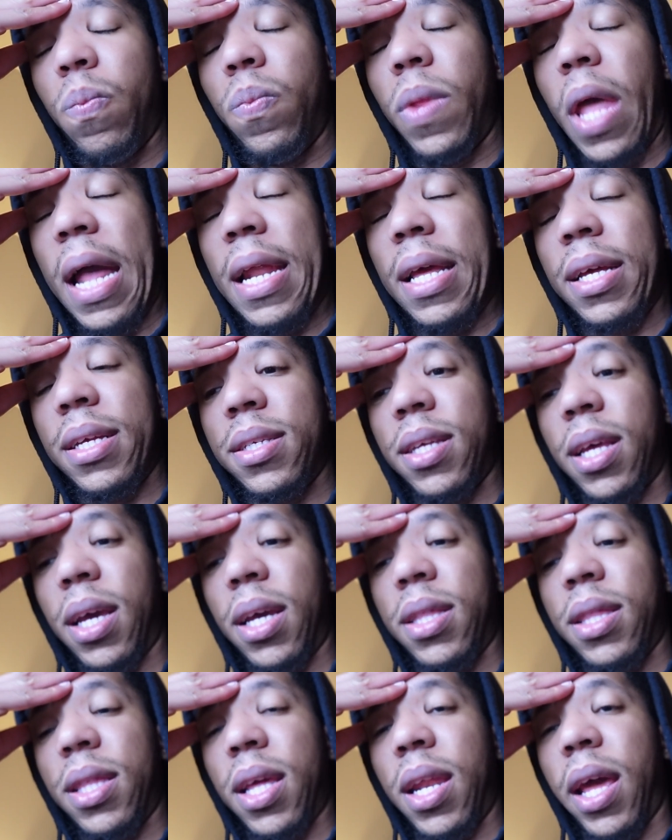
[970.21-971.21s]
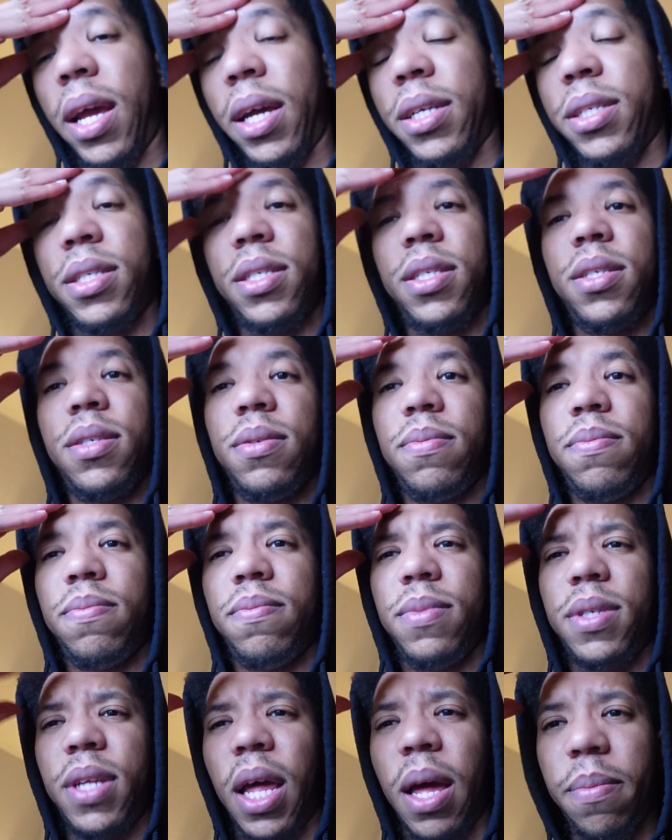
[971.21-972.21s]
that is like the next
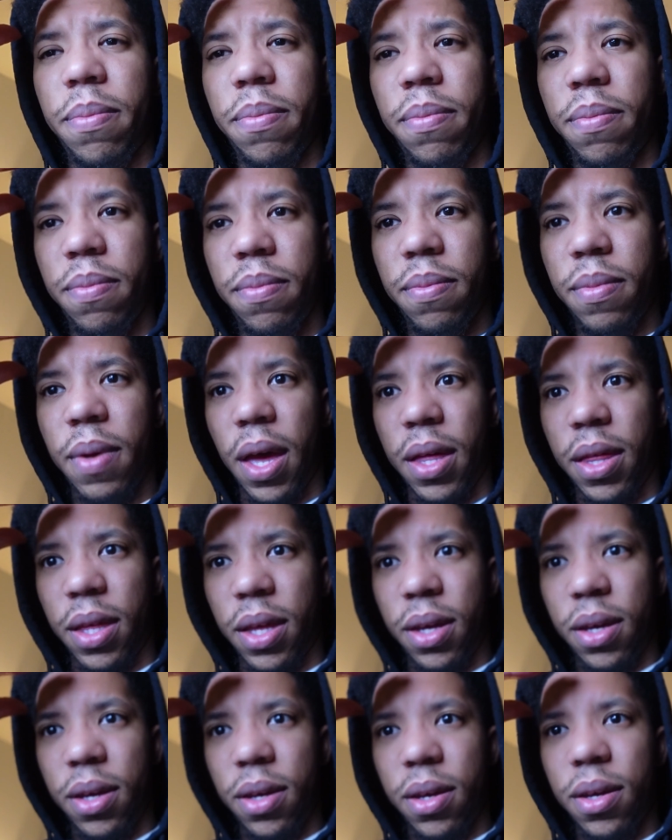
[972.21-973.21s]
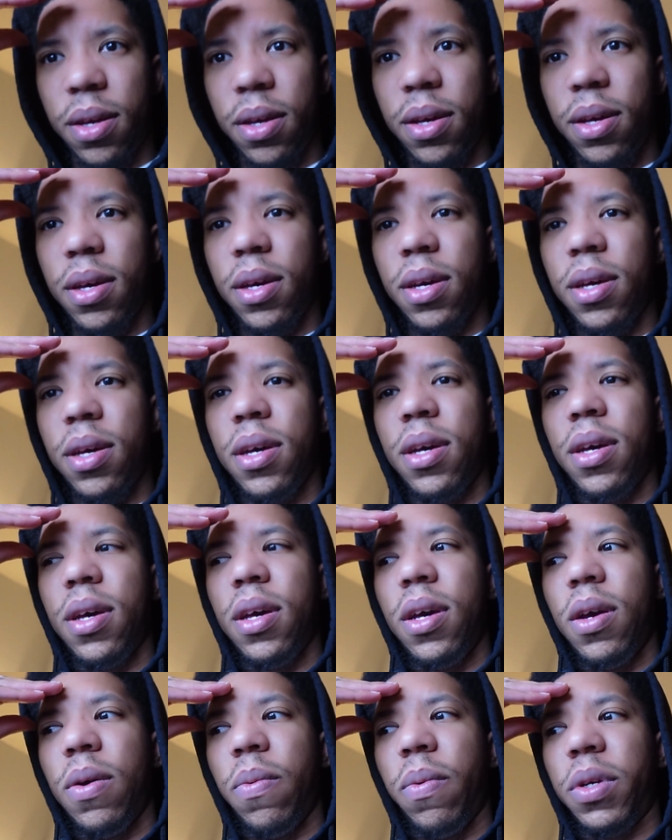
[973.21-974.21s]
step, I think,
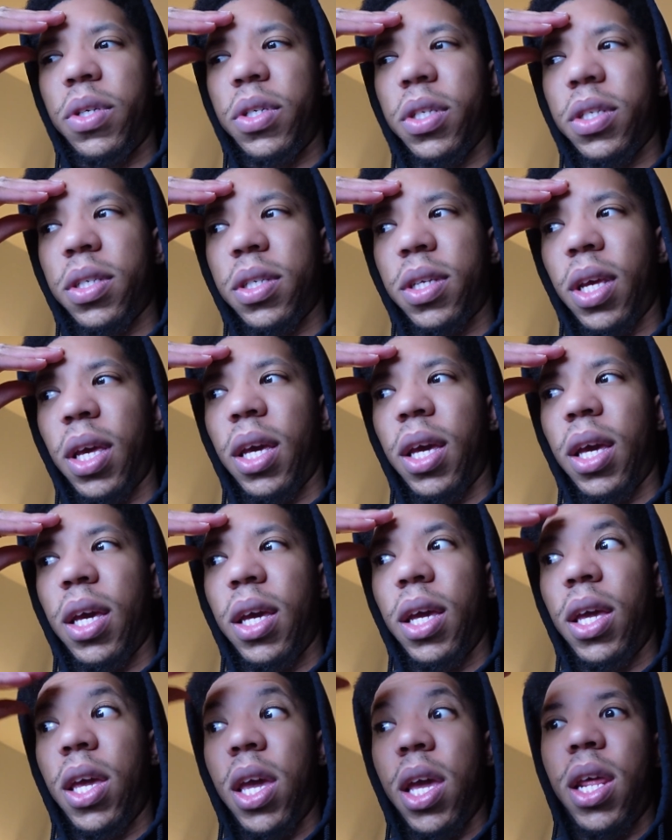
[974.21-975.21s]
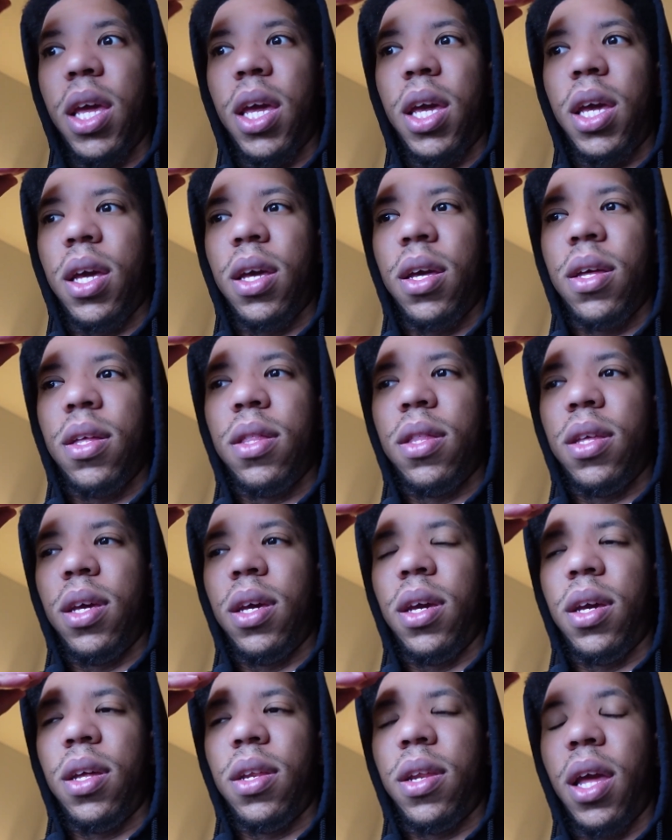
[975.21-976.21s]
which is like getting
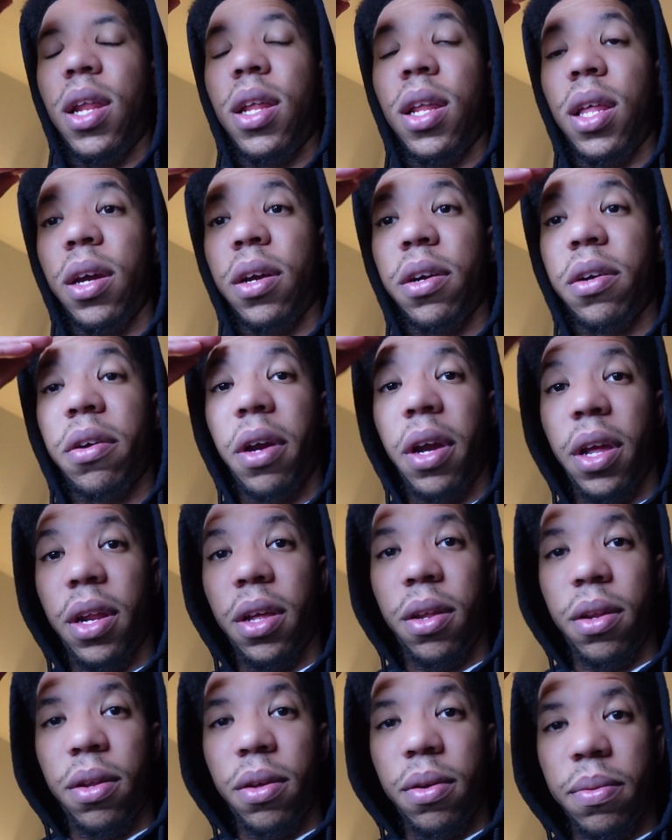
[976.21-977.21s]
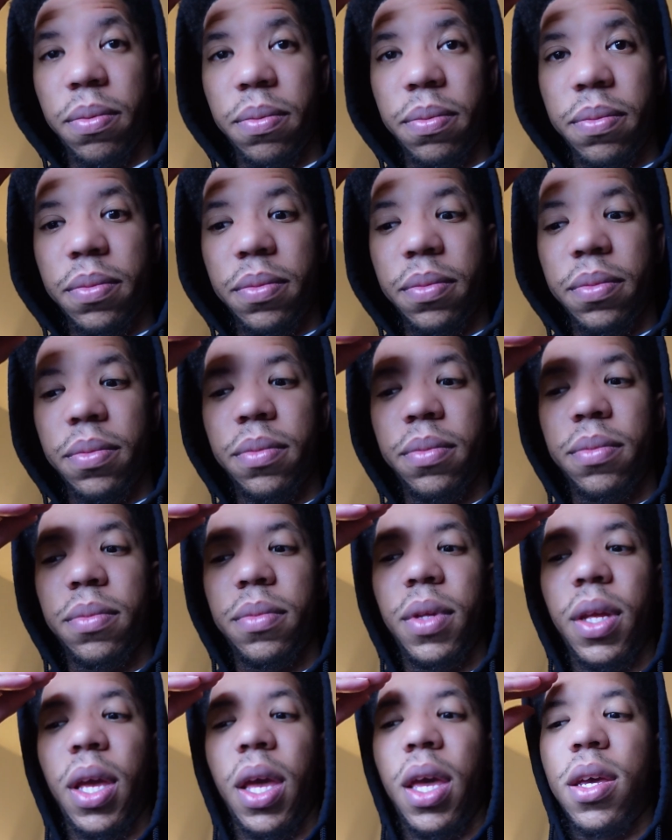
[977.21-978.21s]
the data layer created
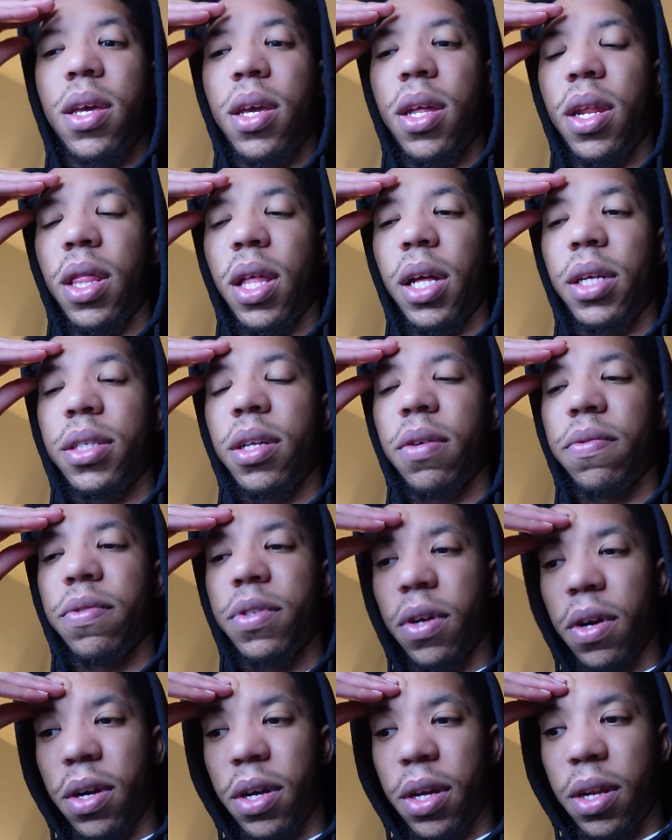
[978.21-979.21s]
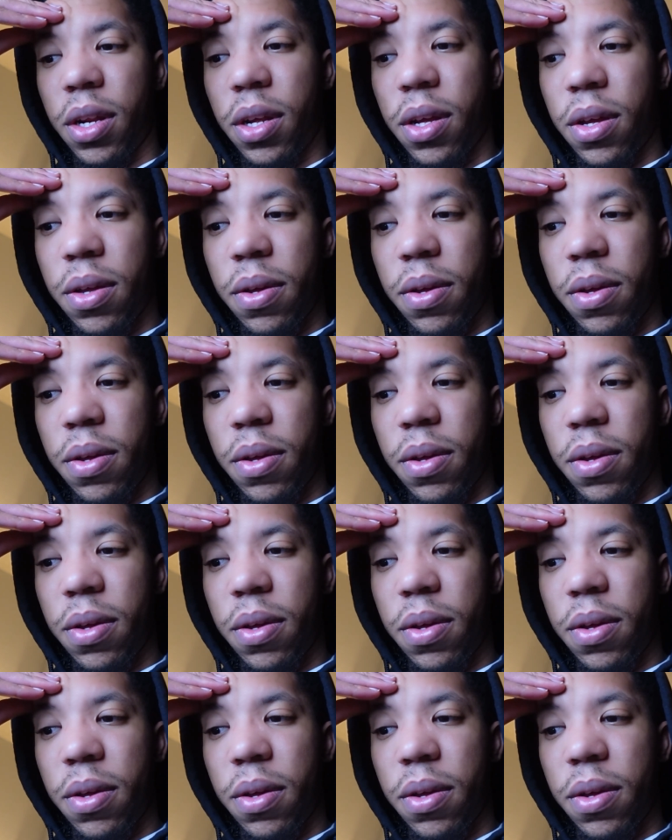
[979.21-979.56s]
and getting that stuff started.